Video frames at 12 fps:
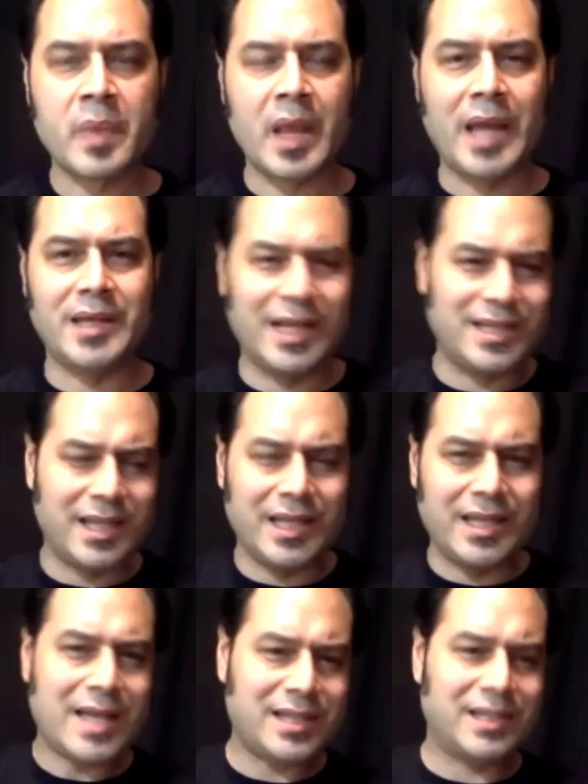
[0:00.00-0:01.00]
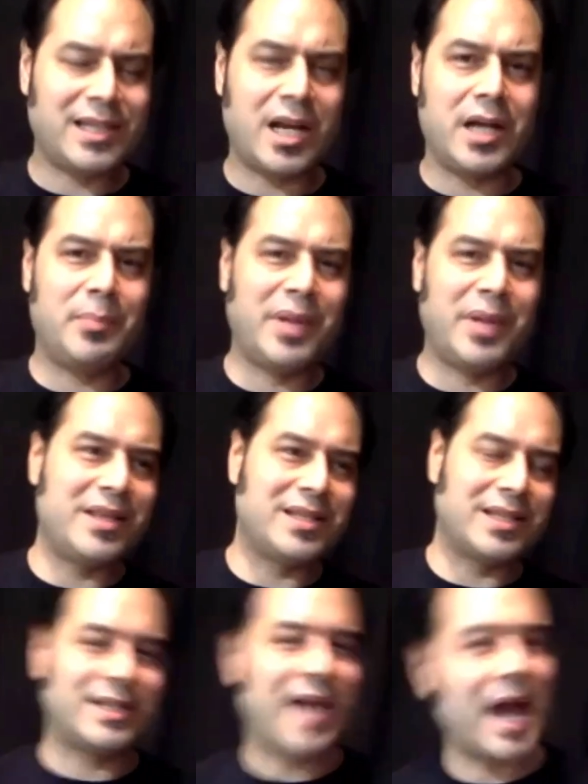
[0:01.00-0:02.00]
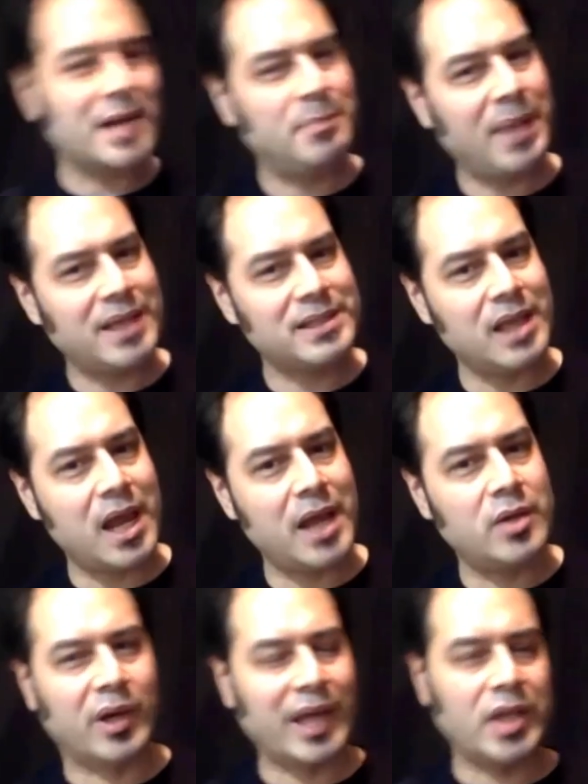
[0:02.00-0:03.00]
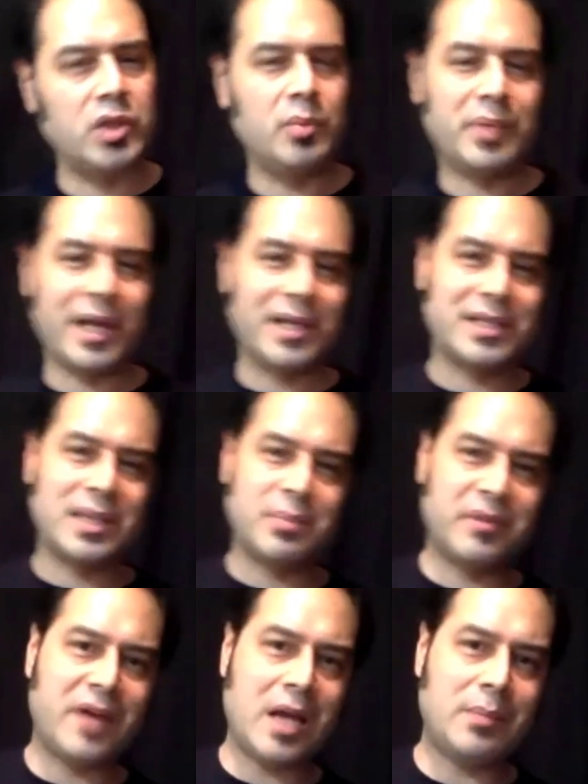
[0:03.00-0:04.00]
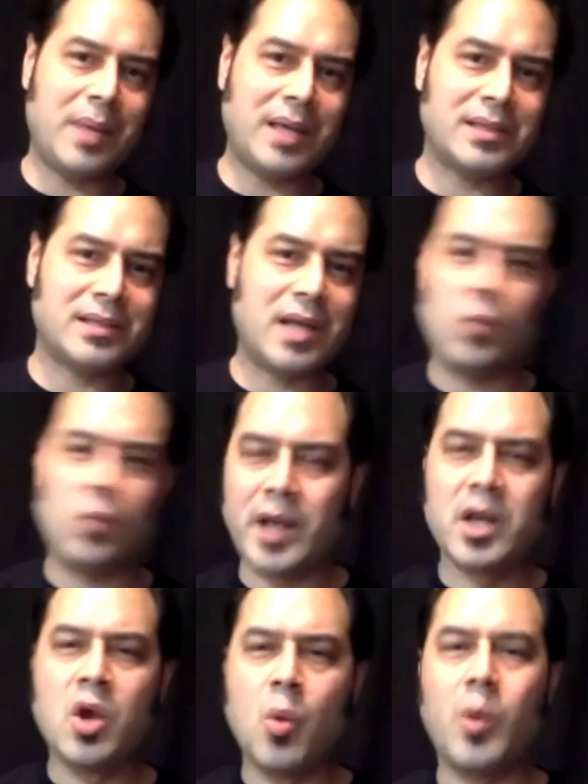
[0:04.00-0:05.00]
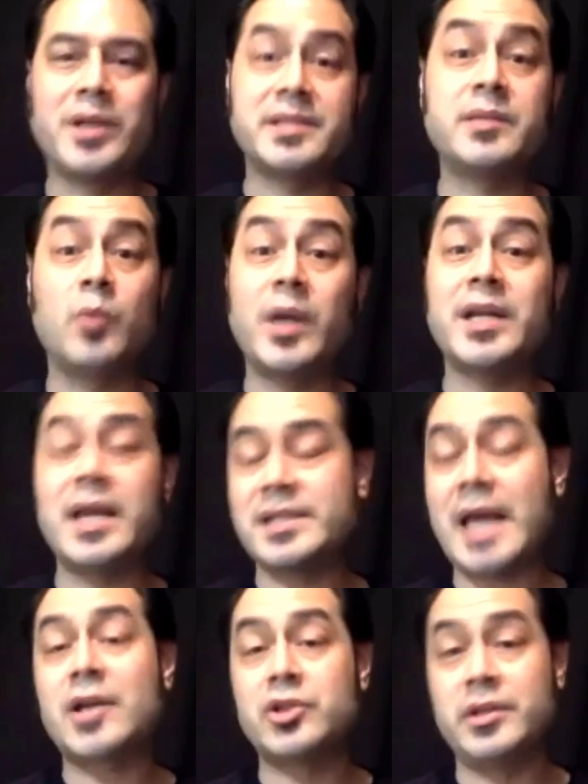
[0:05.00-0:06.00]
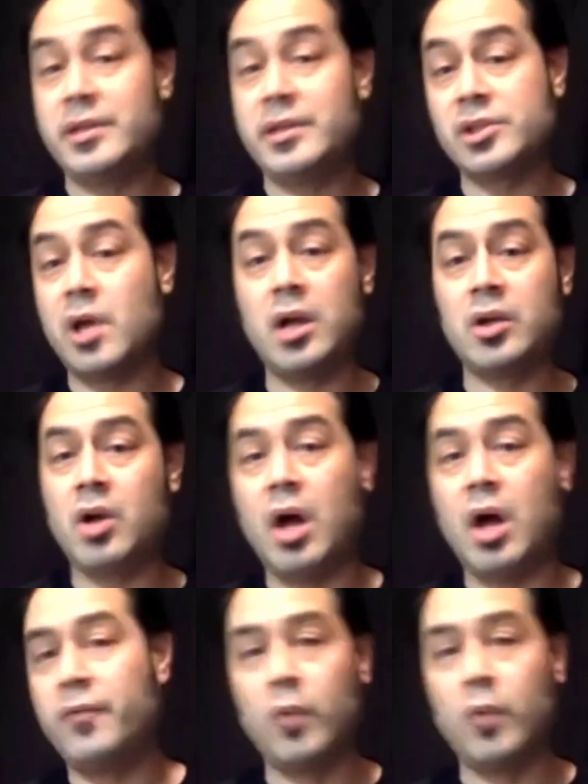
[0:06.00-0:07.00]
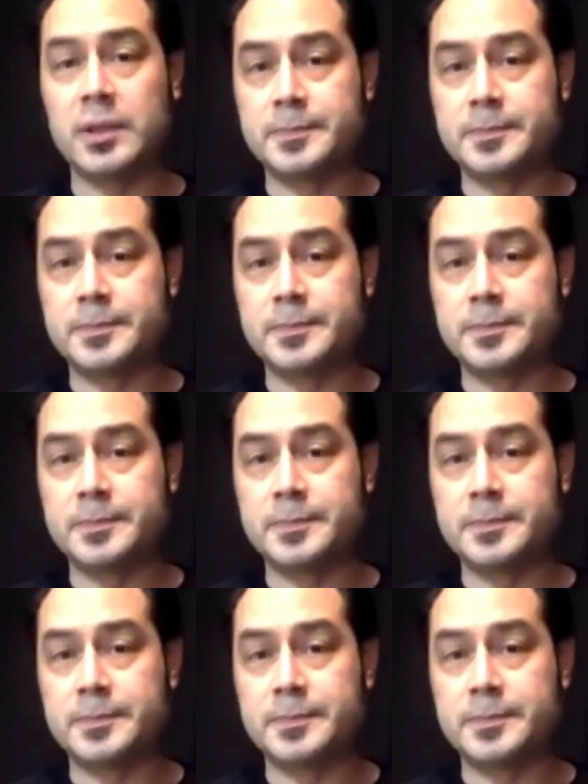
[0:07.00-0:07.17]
is it necessary to play this exact bass line, or can you play a simplified bass line? What does actually the song call for?